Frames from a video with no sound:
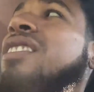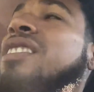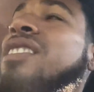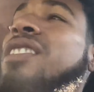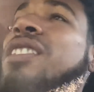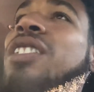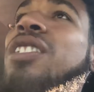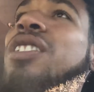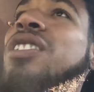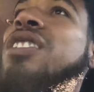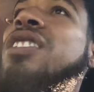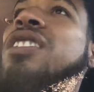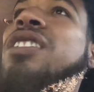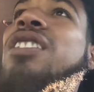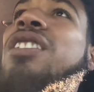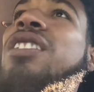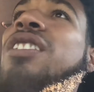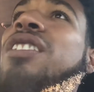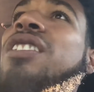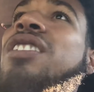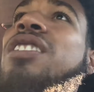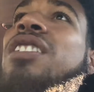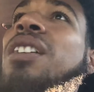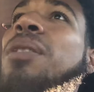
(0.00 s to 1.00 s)
there's
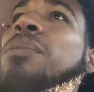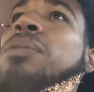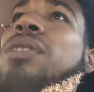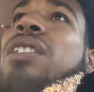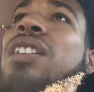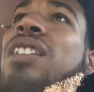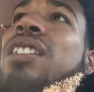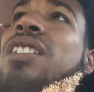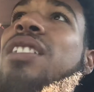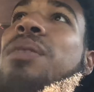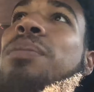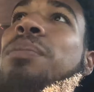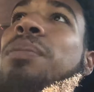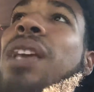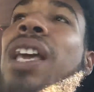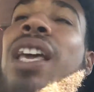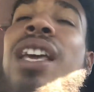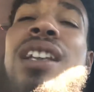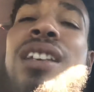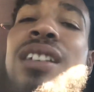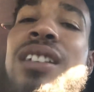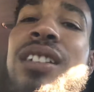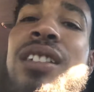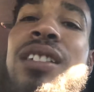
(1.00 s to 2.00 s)
something's
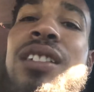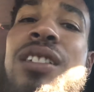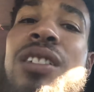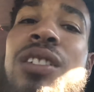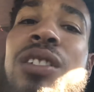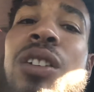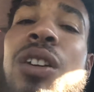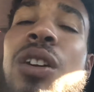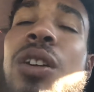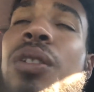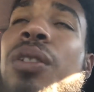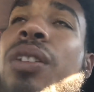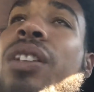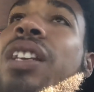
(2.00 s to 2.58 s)
hidden, you know.